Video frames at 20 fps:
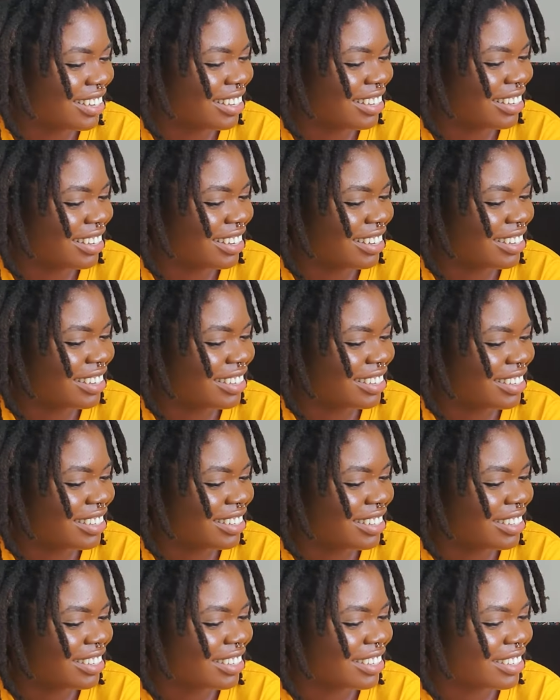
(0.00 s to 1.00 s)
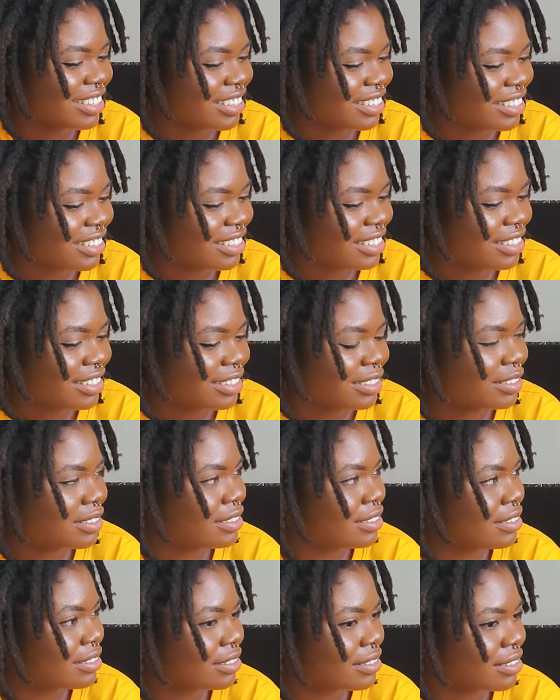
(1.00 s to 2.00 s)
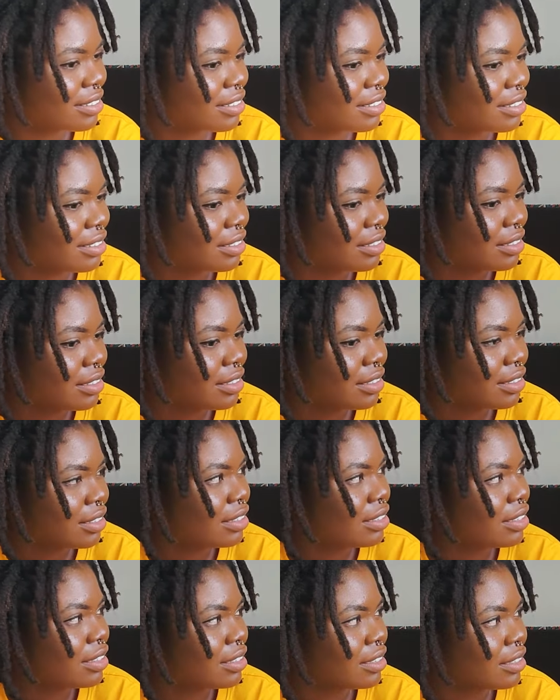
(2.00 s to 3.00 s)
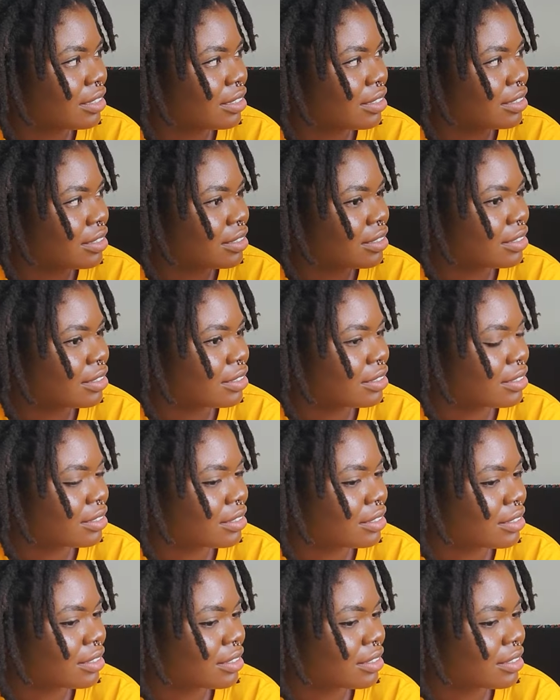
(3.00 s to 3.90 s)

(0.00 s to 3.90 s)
The person shown says nothing.